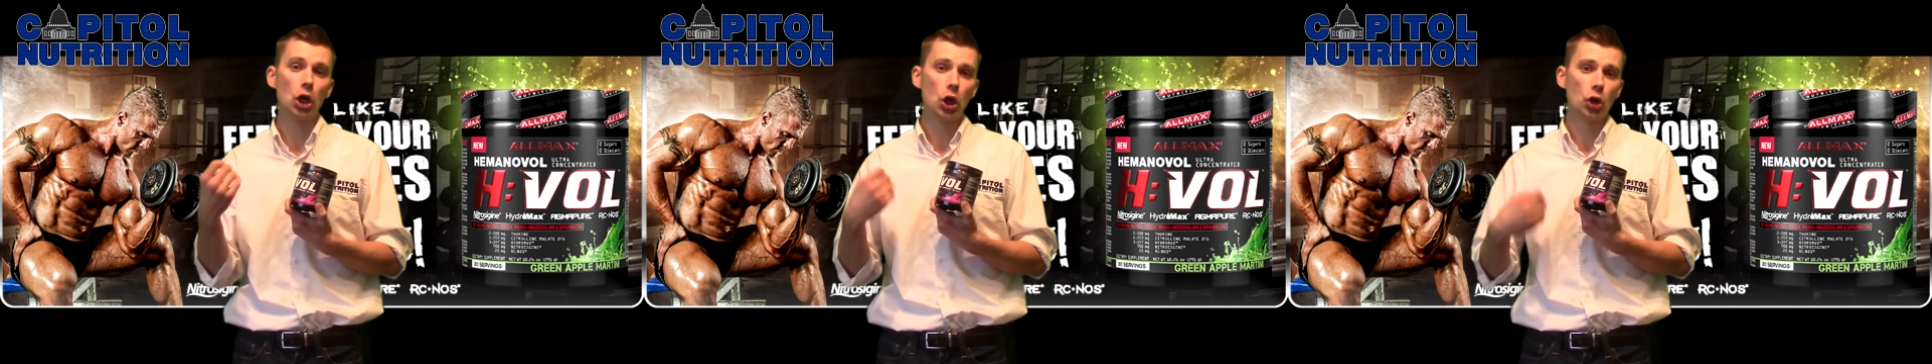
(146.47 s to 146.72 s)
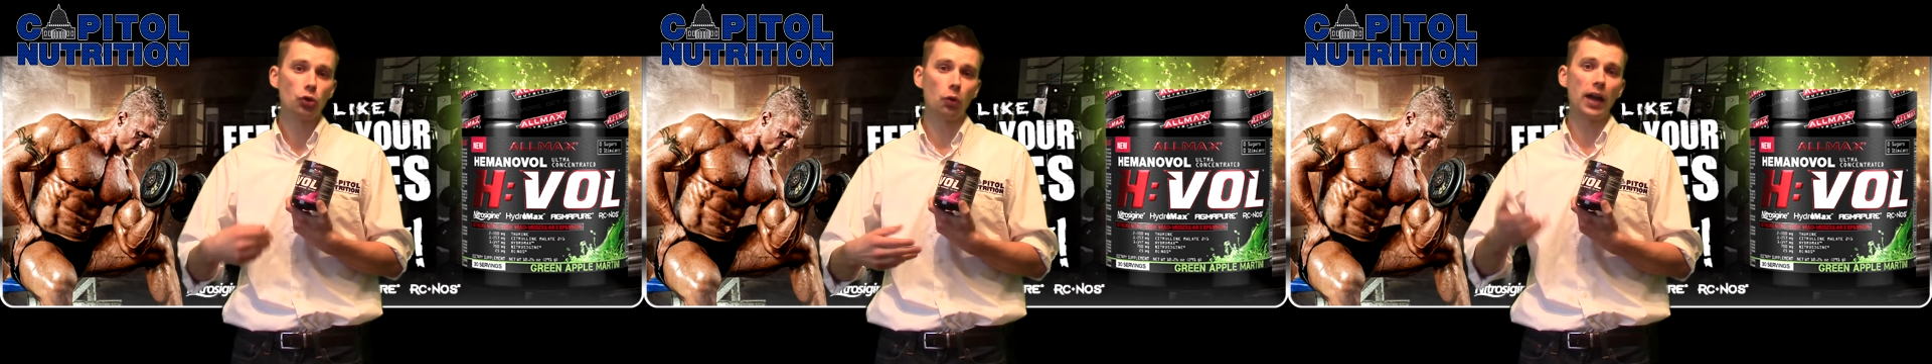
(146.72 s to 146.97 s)

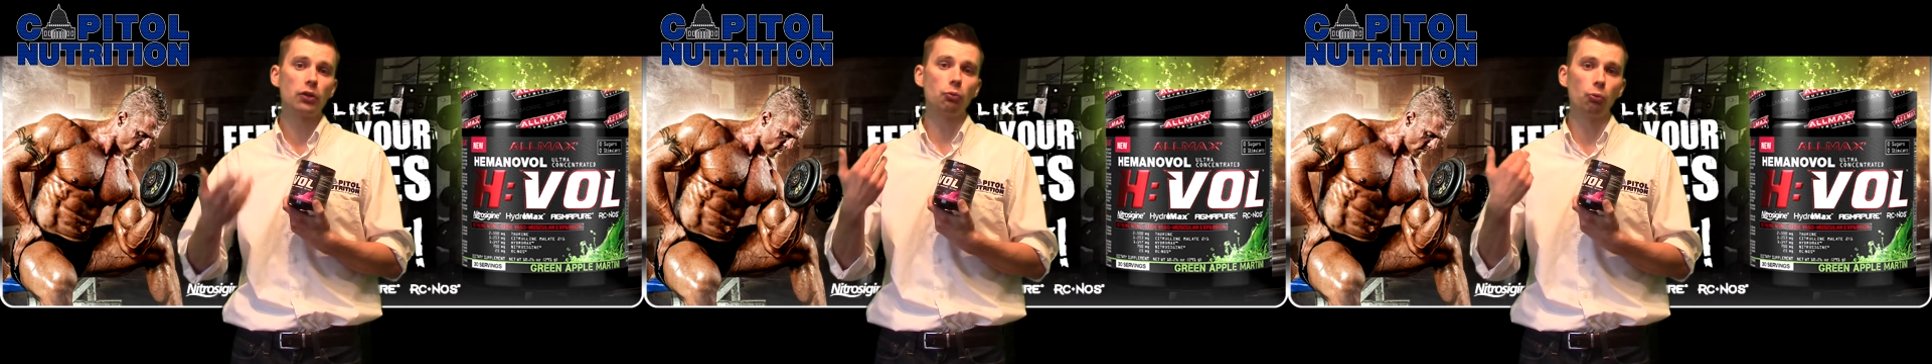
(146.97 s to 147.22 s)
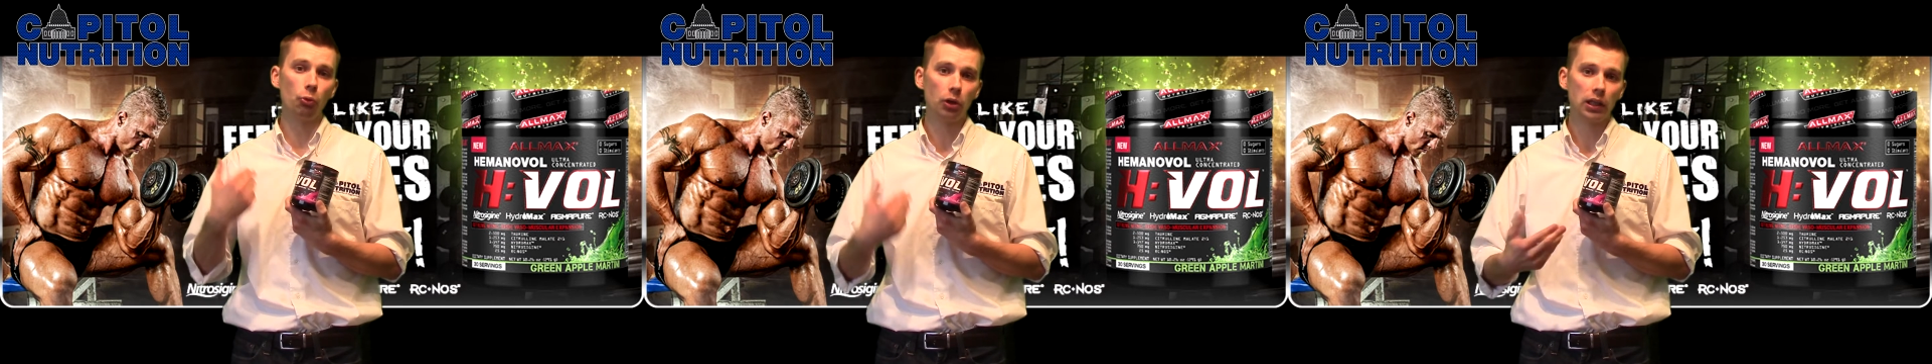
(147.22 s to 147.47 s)
So that's
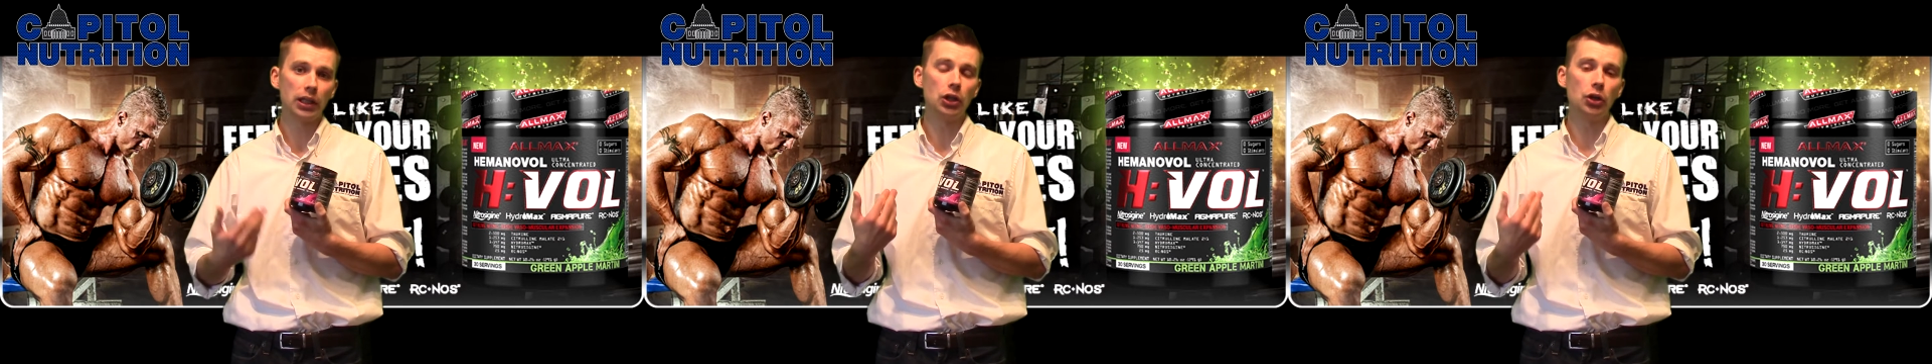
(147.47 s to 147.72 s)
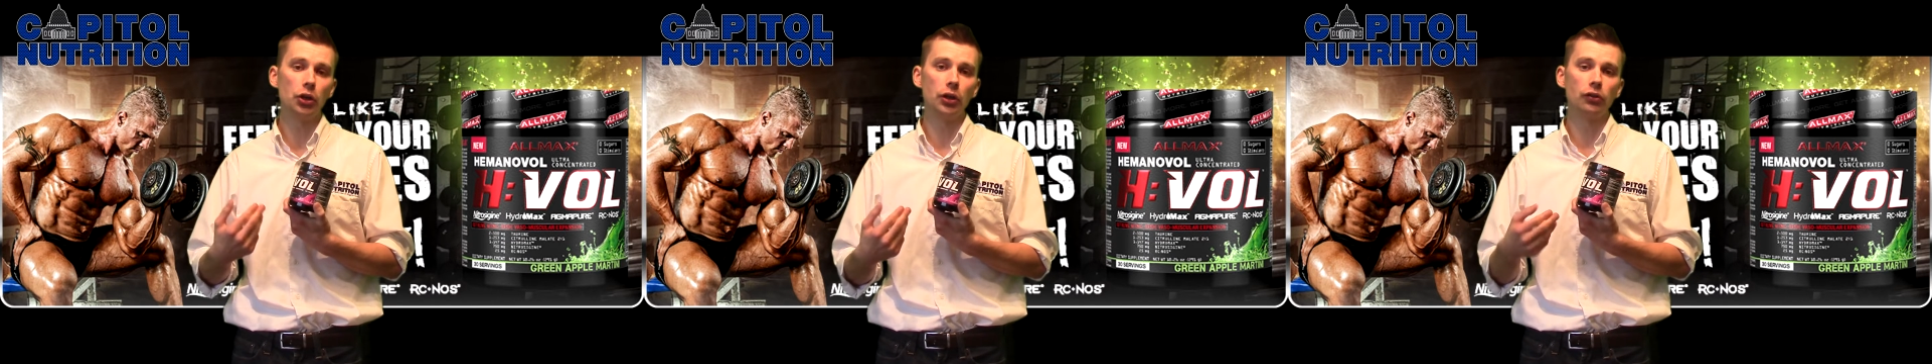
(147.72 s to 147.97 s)
really
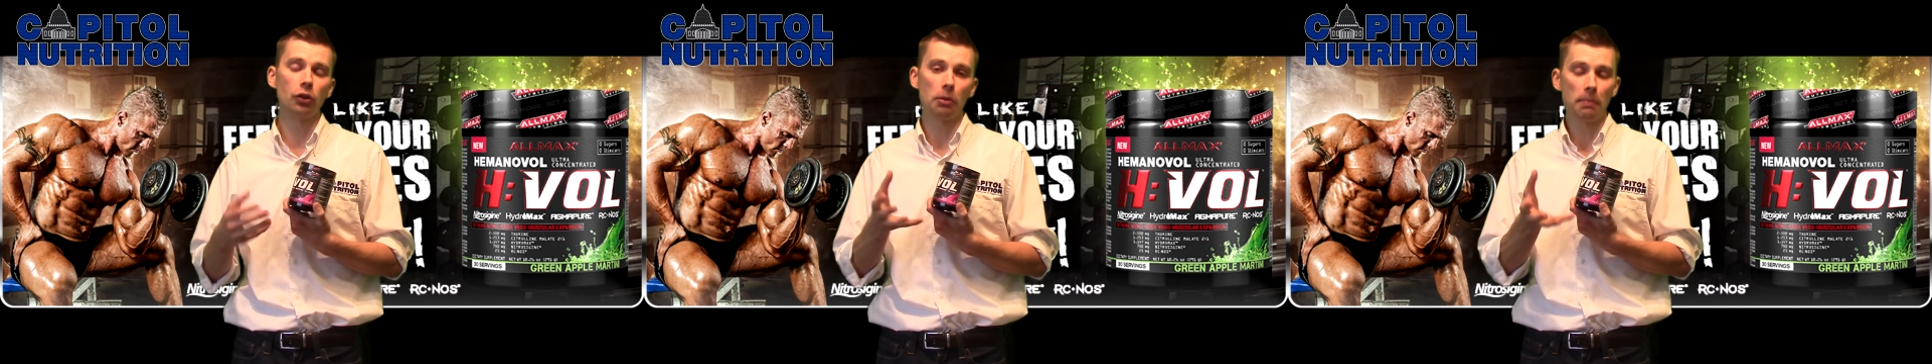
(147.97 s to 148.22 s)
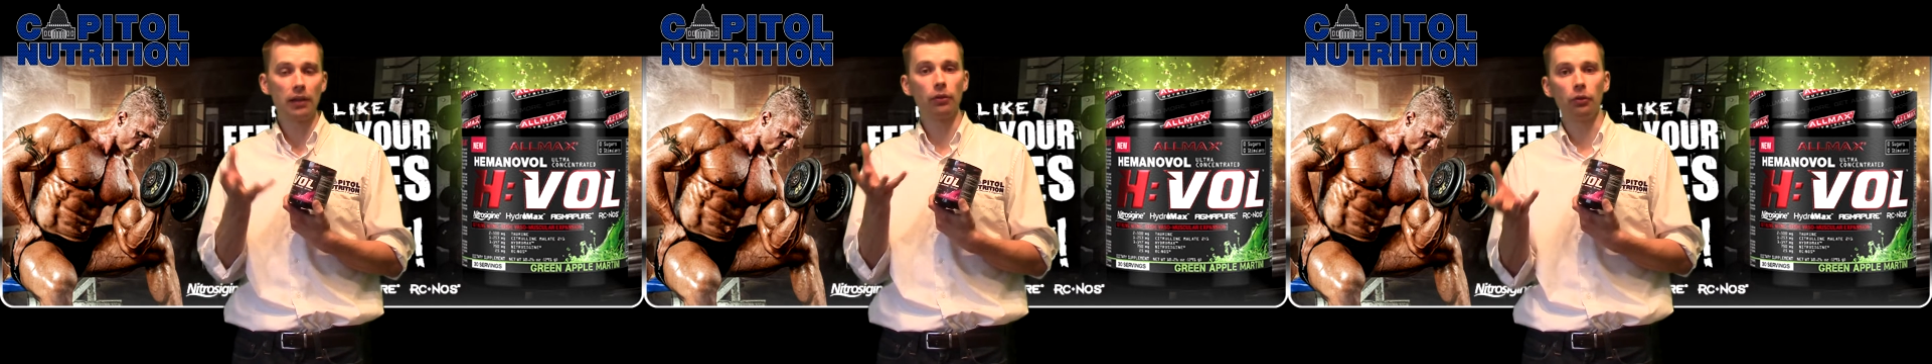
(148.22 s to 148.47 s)
good. So the
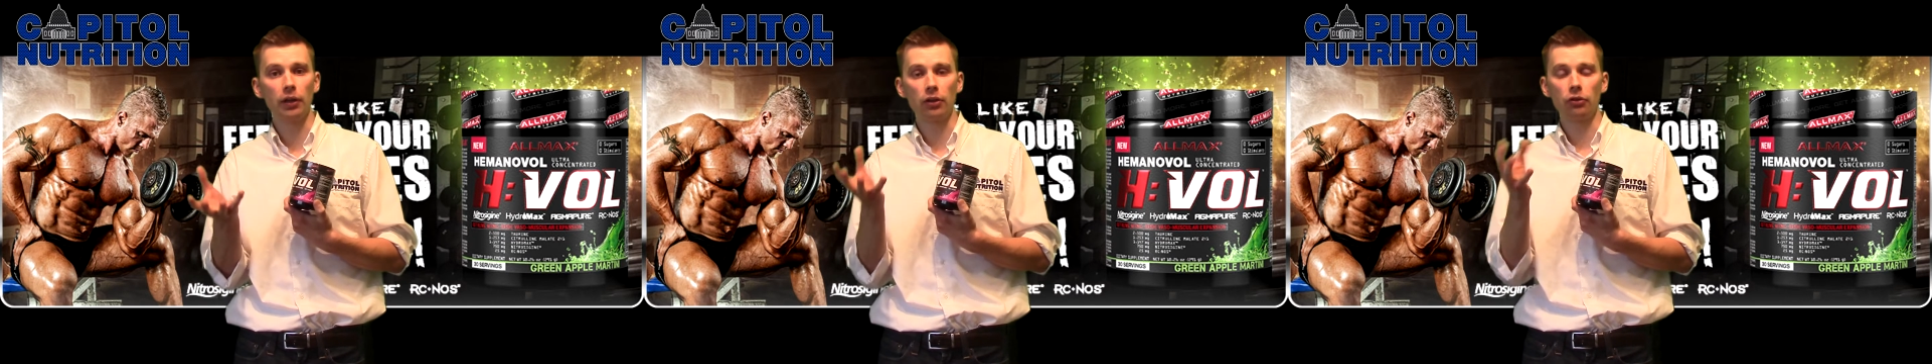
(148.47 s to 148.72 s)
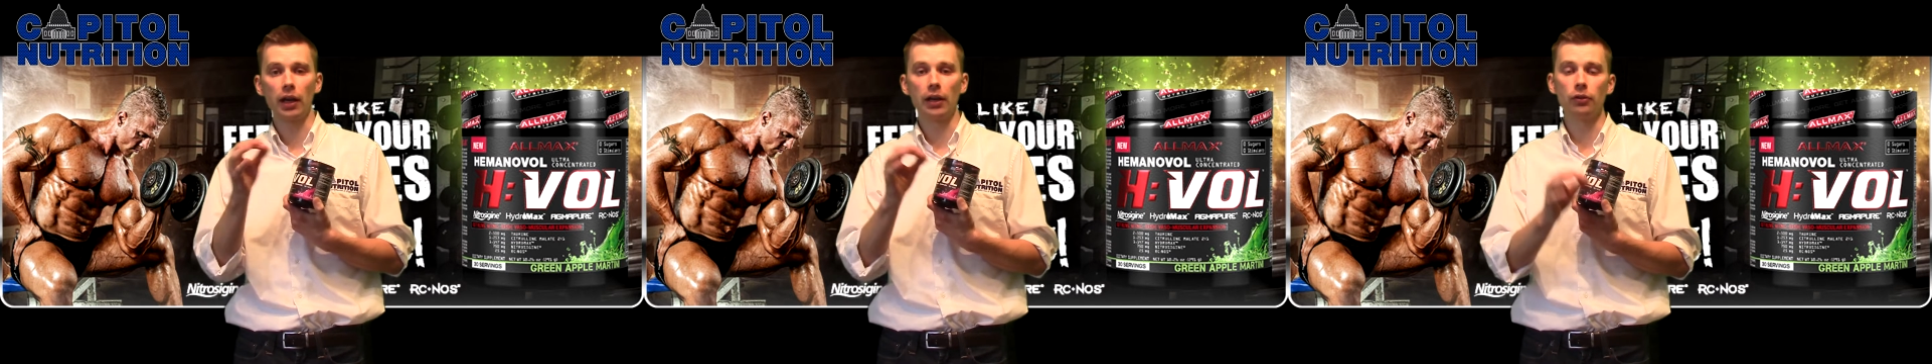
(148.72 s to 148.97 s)
methyl
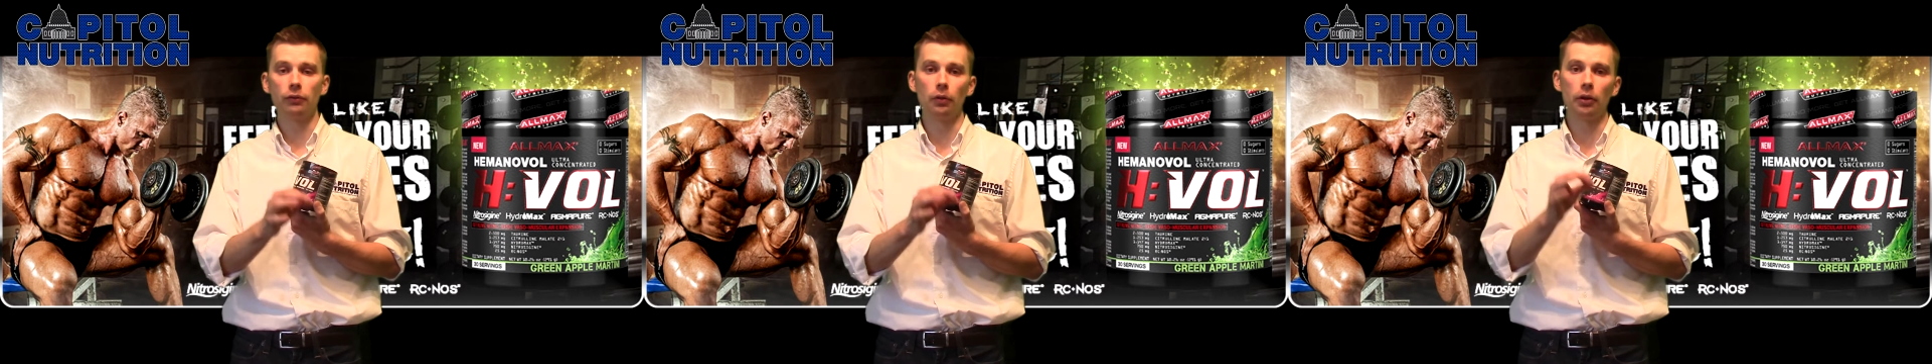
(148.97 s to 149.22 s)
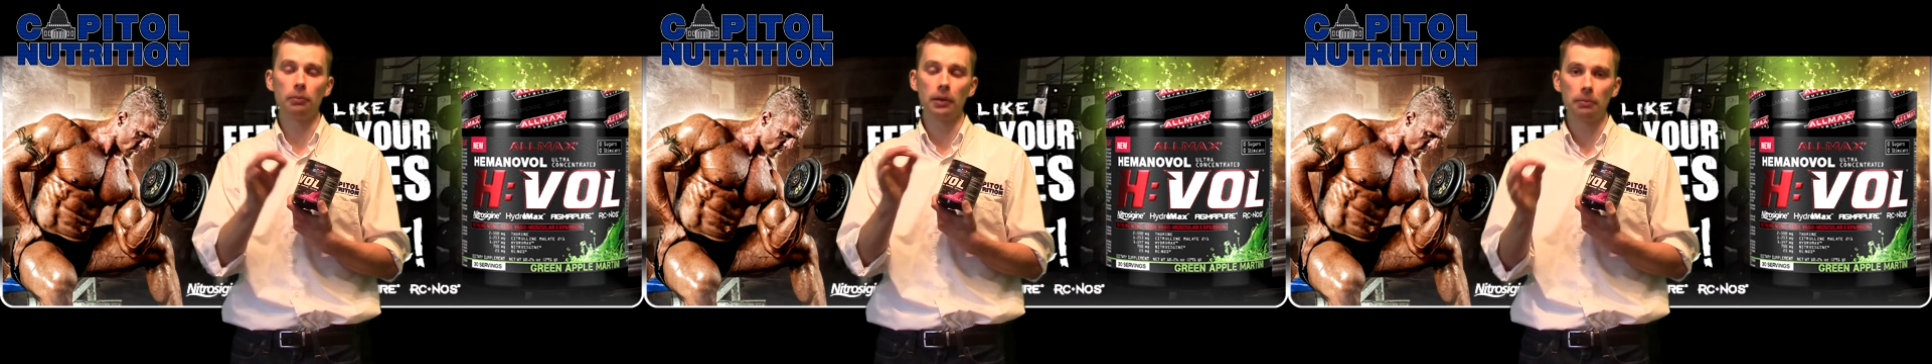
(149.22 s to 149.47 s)

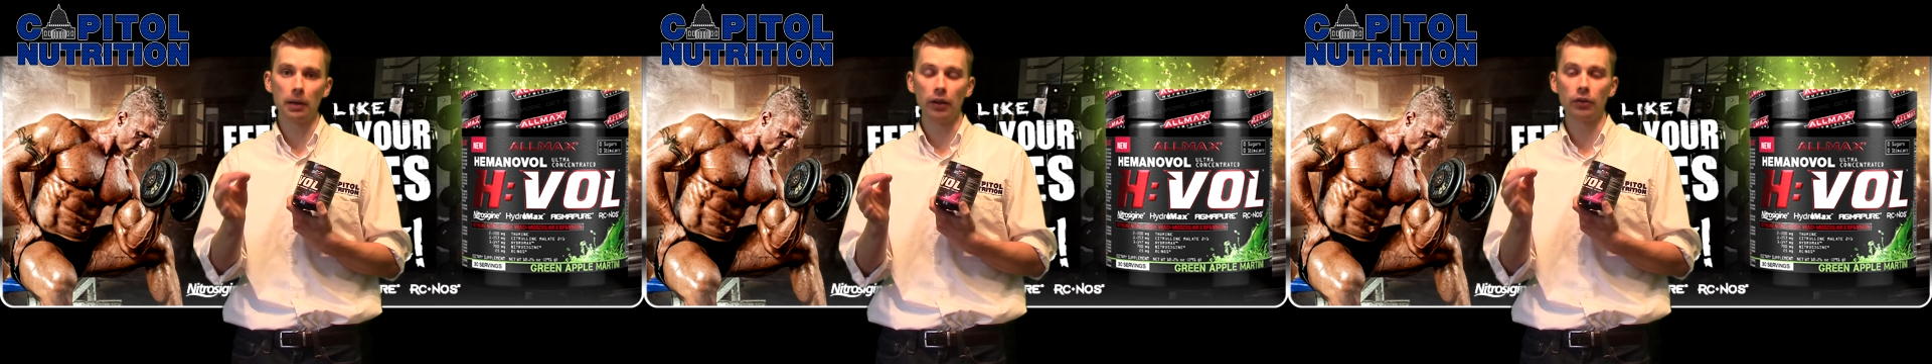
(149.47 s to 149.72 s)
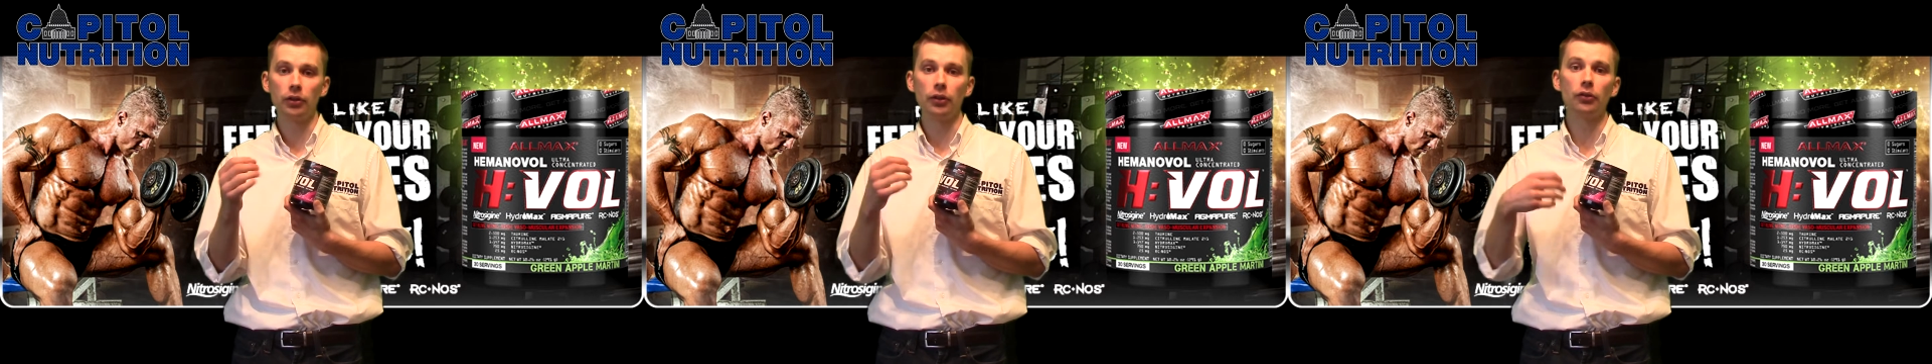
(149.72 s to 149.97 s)
tetrahydrofolate, my
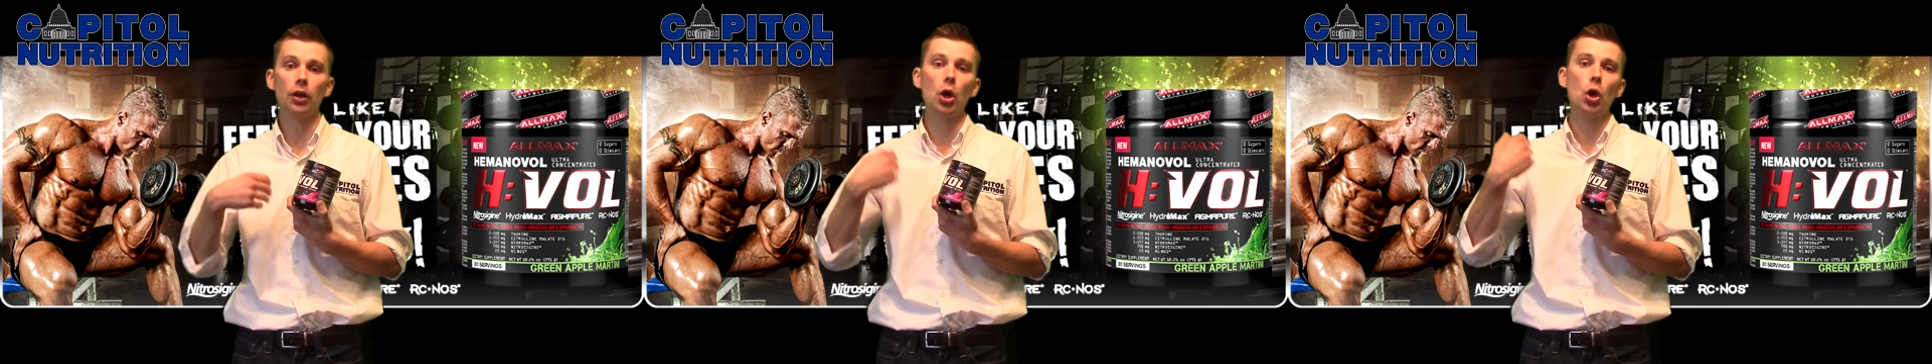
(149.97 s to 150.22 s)
apologies,